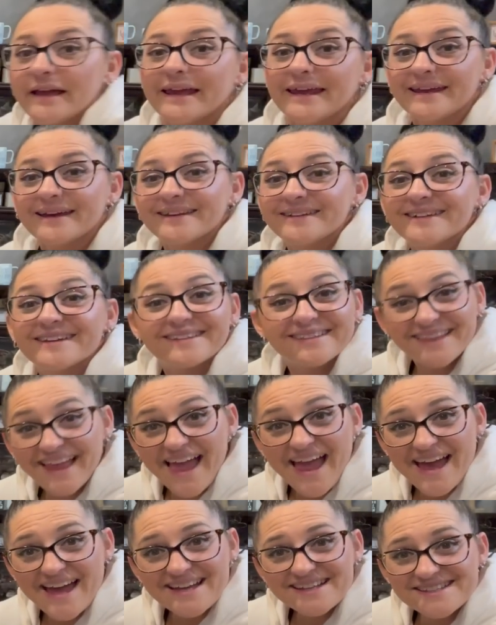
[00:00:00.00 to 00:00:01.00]
And
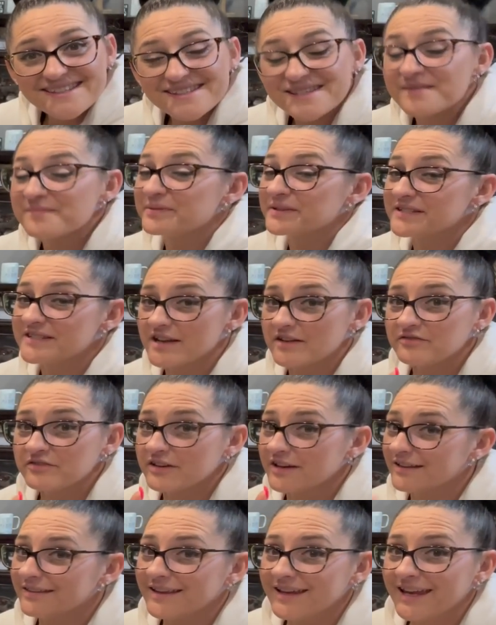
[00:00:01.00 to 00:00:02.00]
last, but
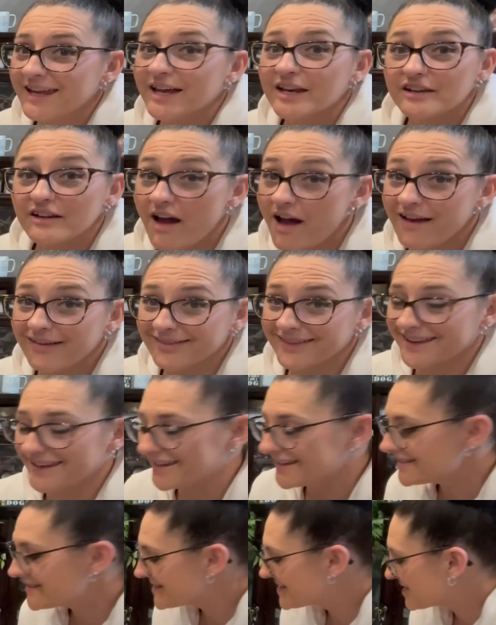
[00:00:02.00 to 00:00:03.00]
definitely not
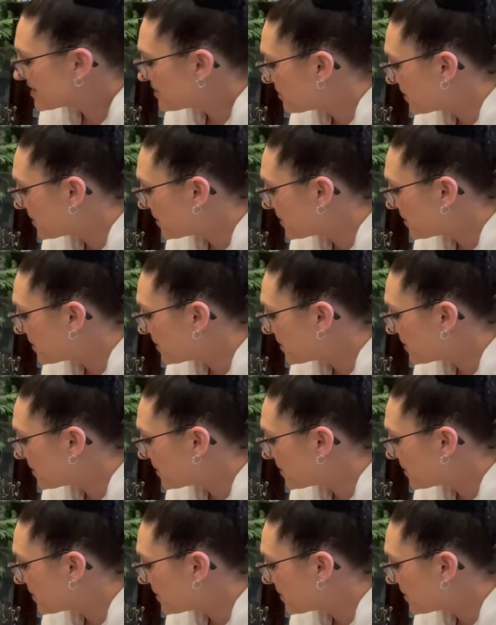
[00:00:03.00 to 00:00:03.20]
least,